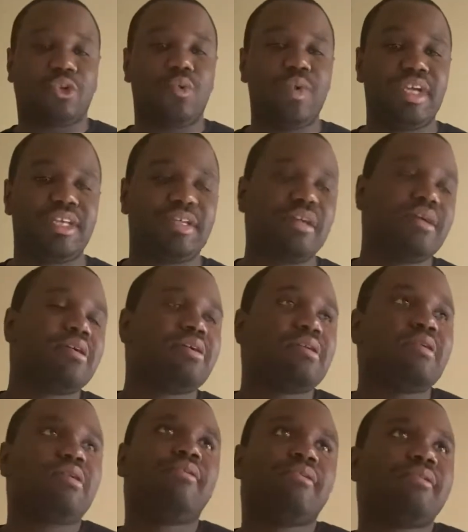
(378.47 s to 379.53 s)
queen.
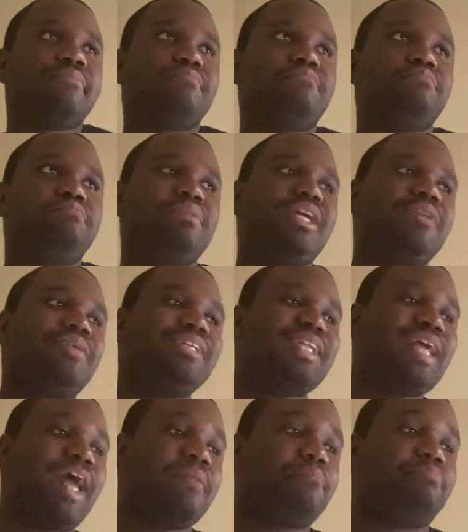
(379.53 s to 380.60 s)
But it wasn't
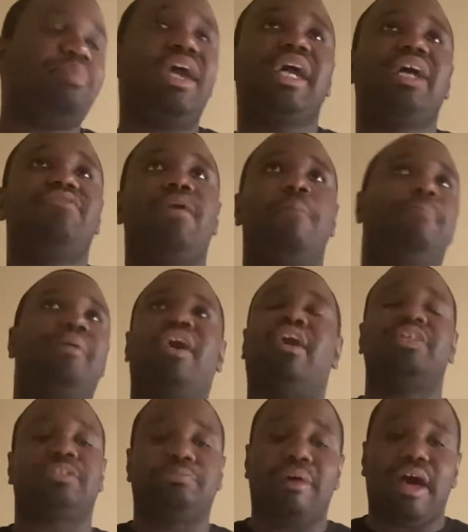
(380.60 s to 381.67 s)
that big of a
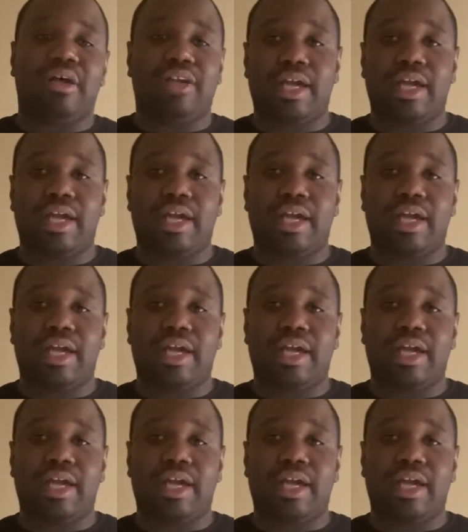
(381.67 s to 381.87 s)
boss battle.